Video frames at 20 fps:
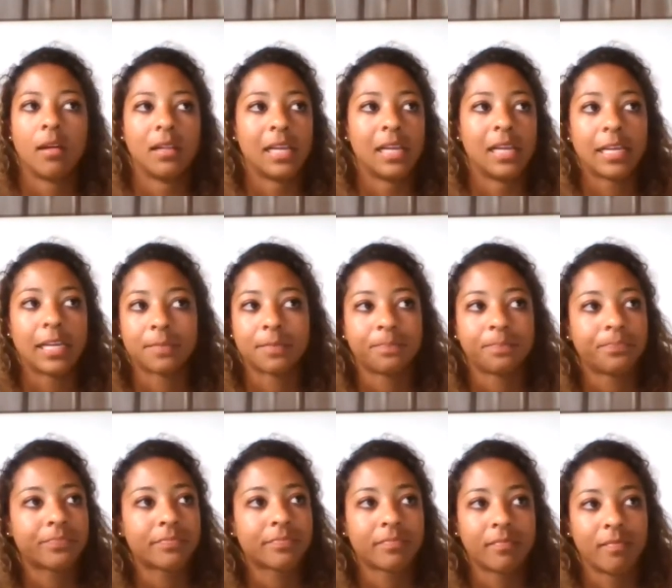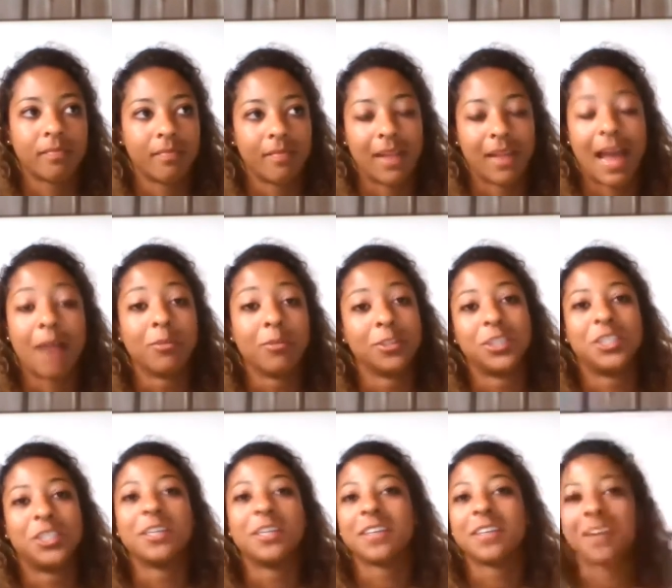like I was
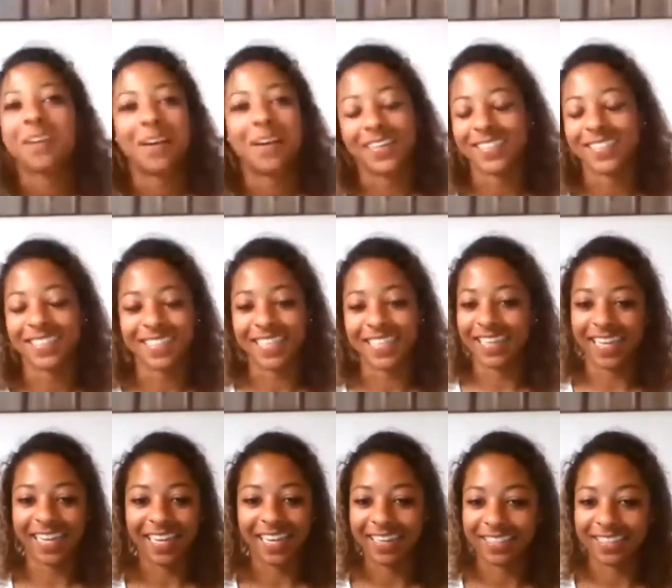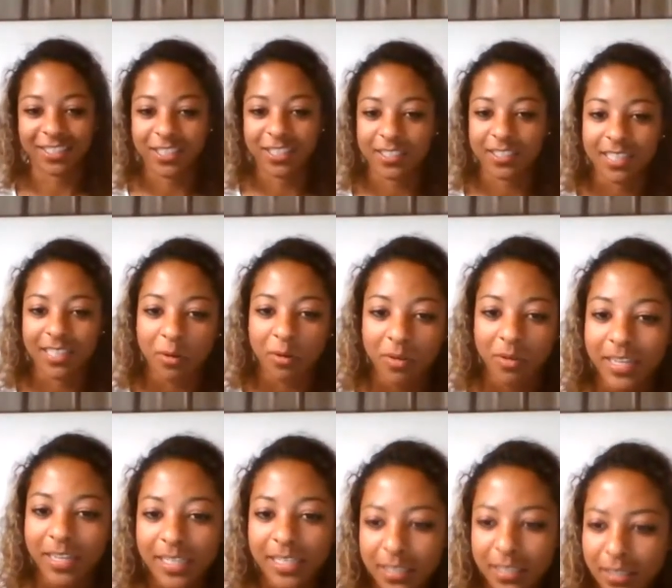shook, honestly. Like I was just like,
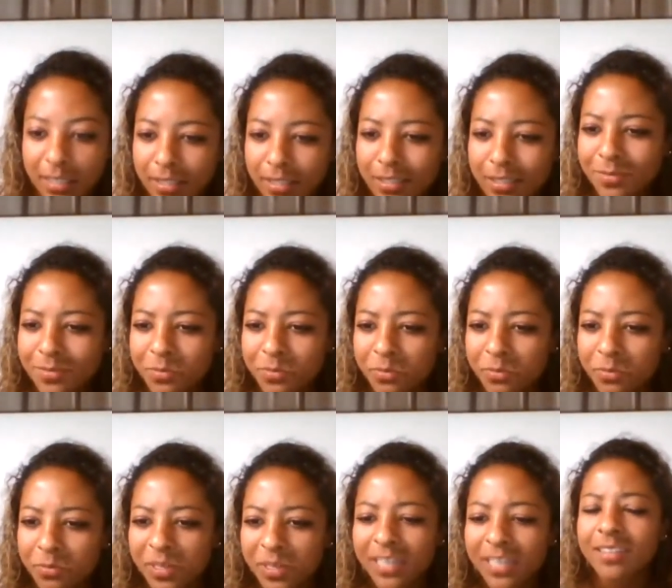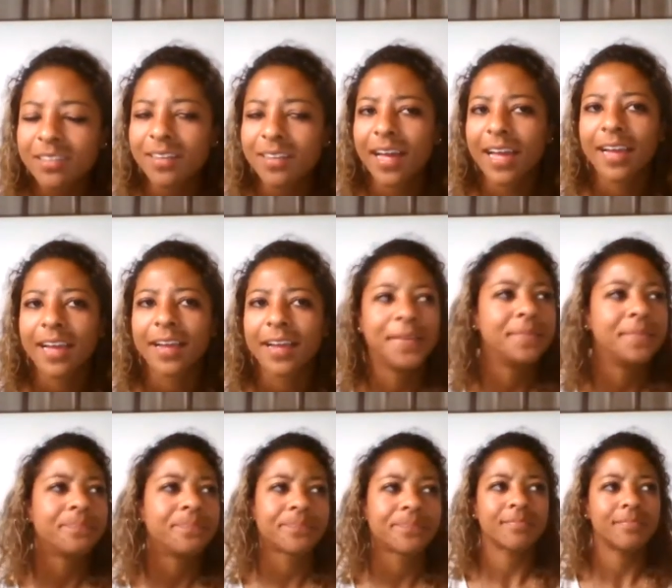is this real? Like
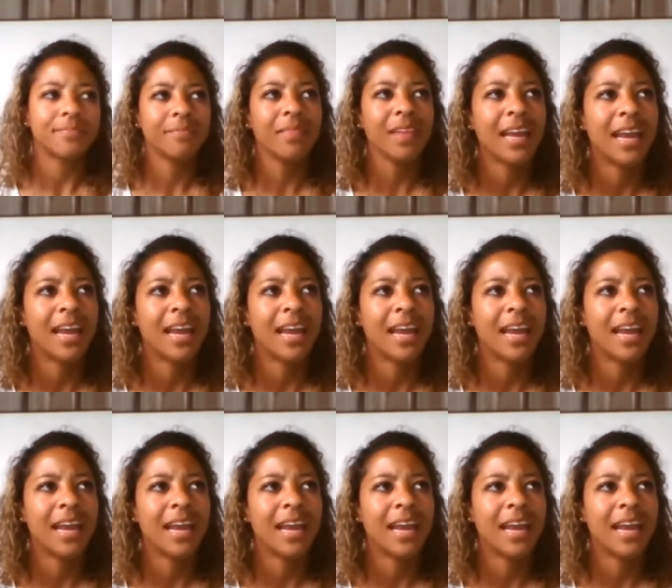I showed